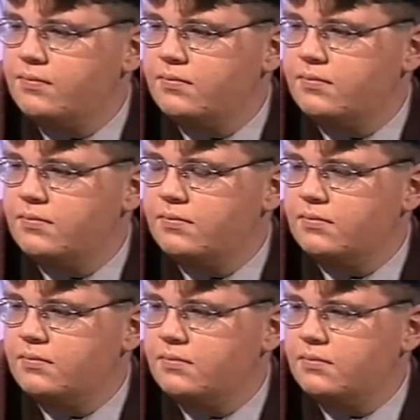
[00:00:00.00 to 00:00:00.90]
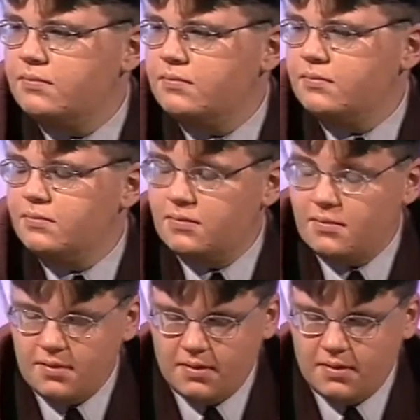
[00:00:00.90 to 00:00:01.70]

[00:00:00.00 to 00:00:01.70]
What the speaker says: No one is speaking in this clip.